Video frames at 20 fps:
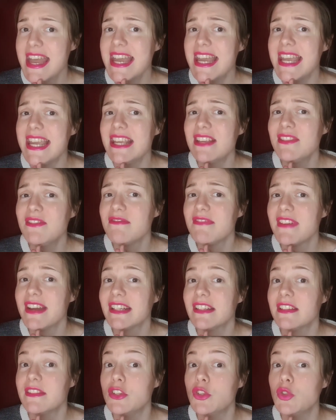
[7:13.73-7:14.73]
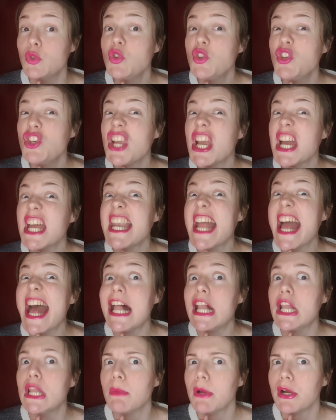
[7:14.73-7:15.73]
He is, in fact, the douche
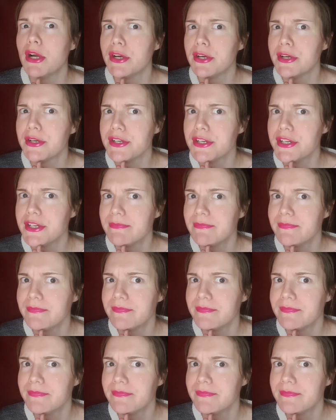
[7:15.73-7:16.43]
canal barge.